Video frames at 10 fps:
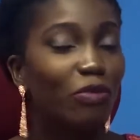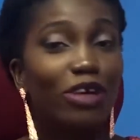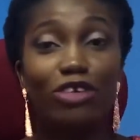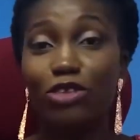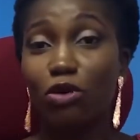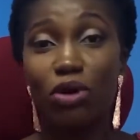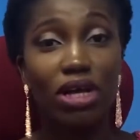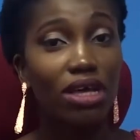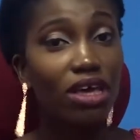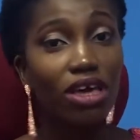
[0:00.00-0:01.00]
But you know
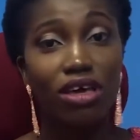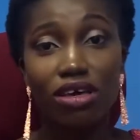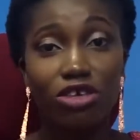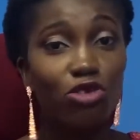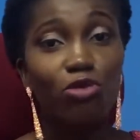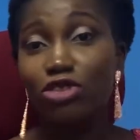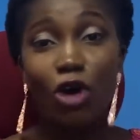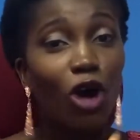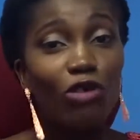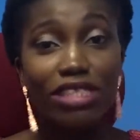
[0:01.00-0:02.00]
what,
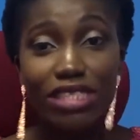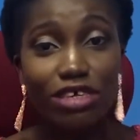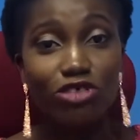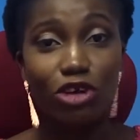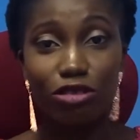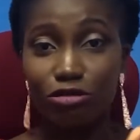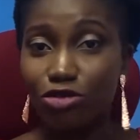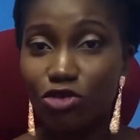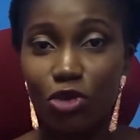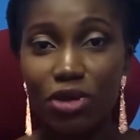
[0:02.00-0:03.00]
all we see is just on
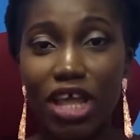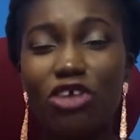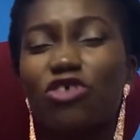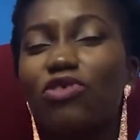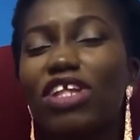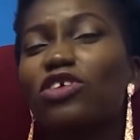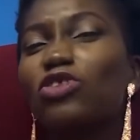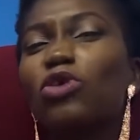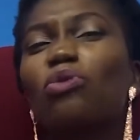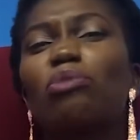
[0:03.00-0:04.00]
social media. You really
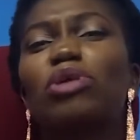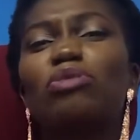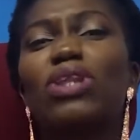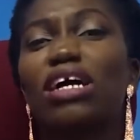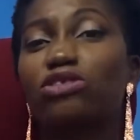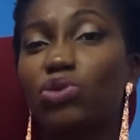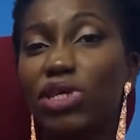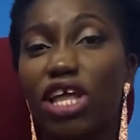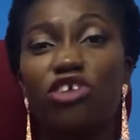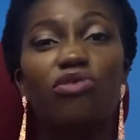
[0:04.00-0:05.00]
don't know what people are
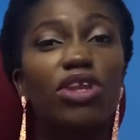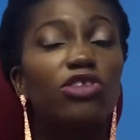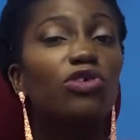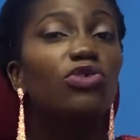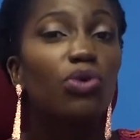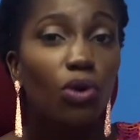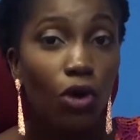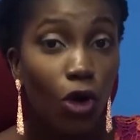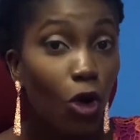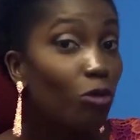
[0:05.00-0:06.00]
doing and you really don't
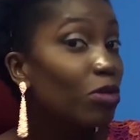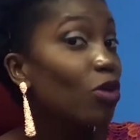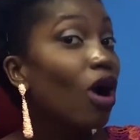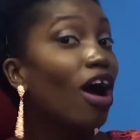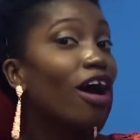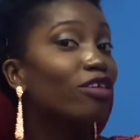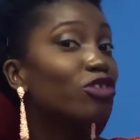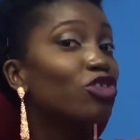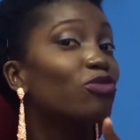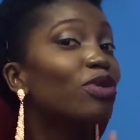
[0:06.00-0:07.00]
know who people are,
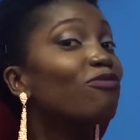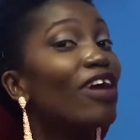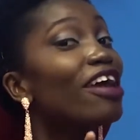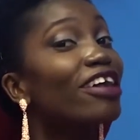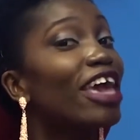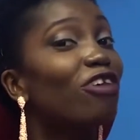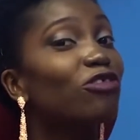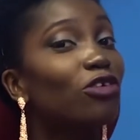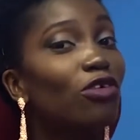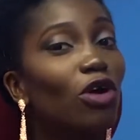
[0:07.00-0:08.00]
so you should be very
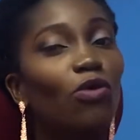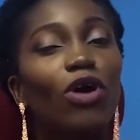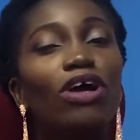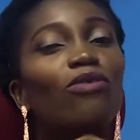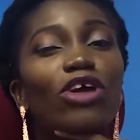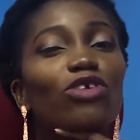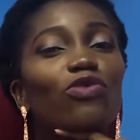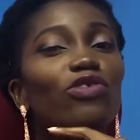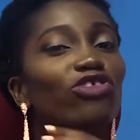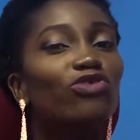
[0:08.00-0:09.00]
careful when
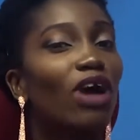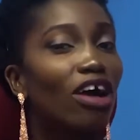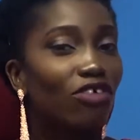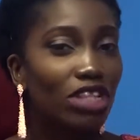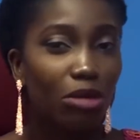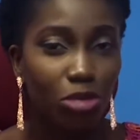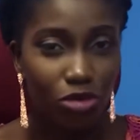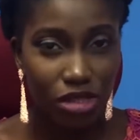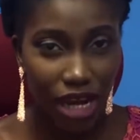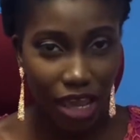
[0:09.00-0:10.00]
you wish to have other people's